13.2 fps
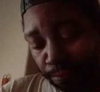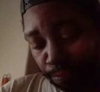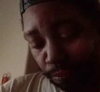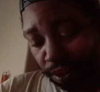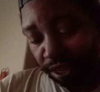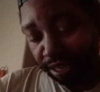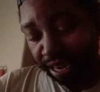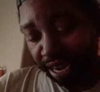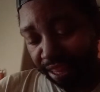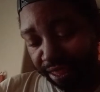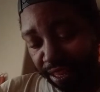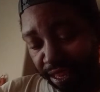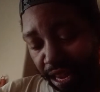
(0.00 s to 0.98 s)

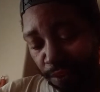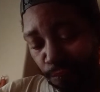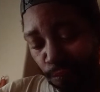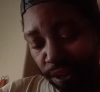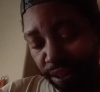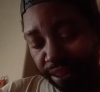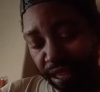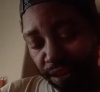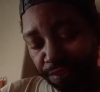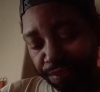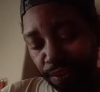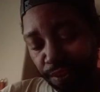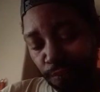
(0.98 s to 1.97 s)
broadcasting at
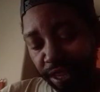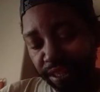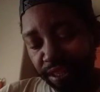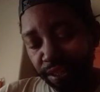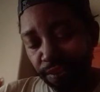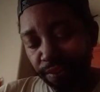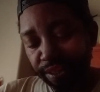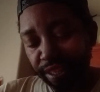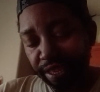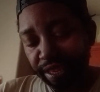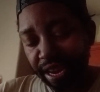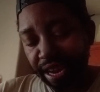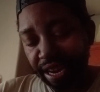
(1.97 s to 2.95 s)
1,000 watts during
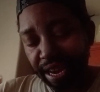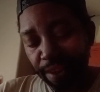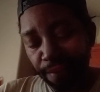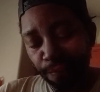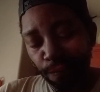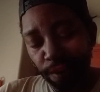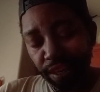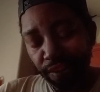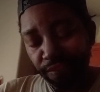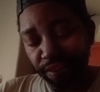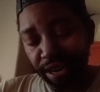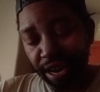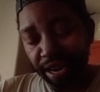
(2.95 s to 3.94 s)
the day and
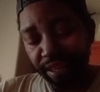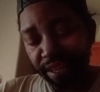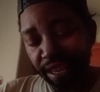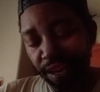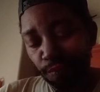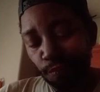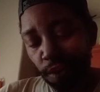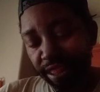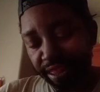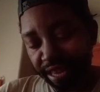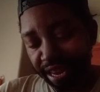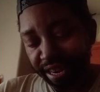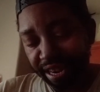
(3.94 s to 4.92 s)
118
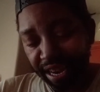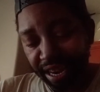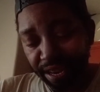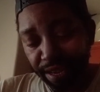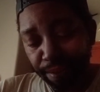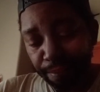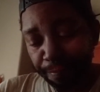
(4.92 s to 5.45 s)
watts at night.